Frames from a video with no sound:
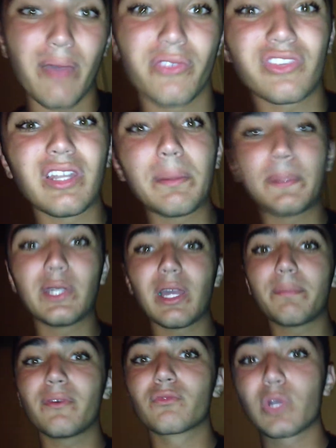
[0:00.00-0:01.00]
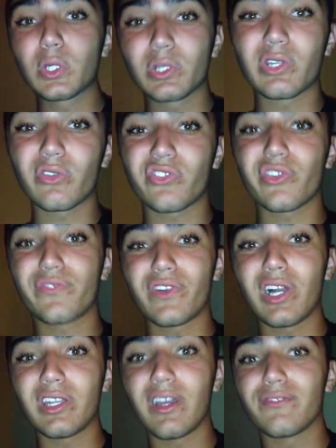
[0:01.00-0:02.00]
I was going to put up a roller coaster
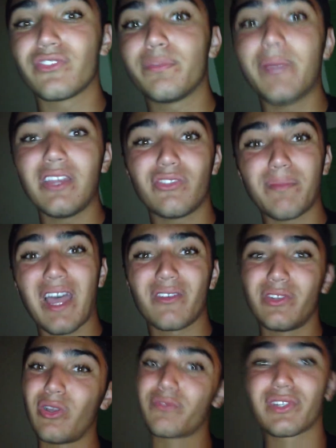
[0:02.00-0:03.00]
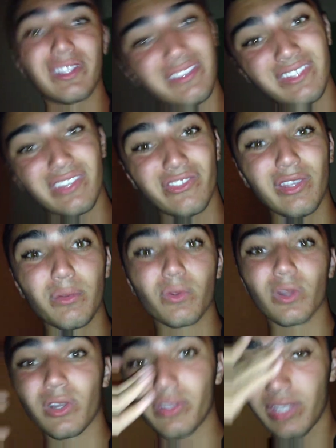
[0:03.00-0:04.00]
fun of Space Mountain over at Disney
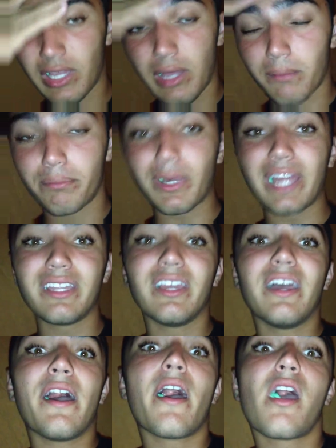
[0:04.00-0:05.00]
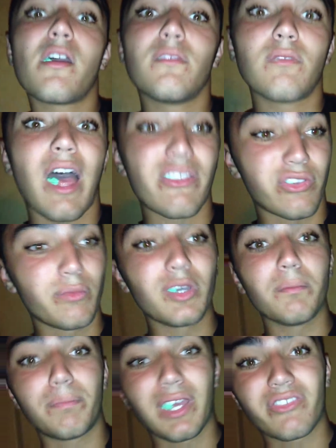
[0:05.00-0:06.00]
World, but
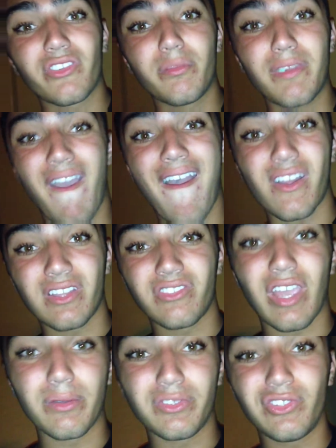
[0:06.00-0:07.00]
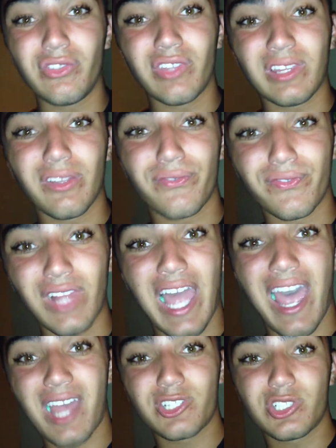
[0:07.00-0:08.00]
someone busted me out because I was using the
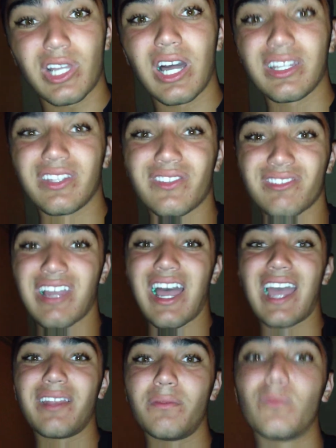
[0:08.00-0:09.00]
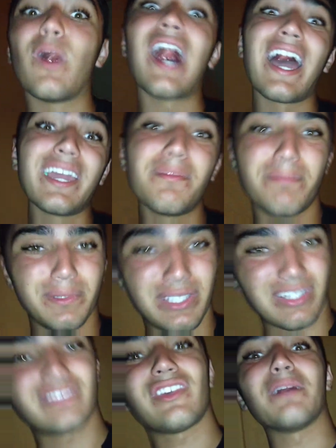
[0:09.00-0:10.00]
flash on the ride. Why?
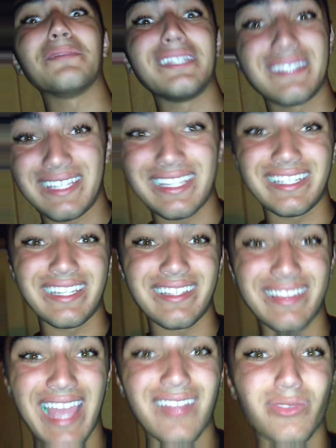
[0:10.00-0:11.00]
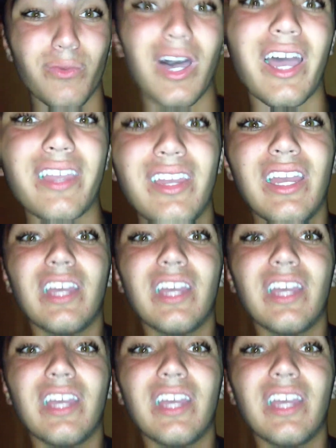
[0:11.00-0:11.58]
Because I'm an idiot, that's why.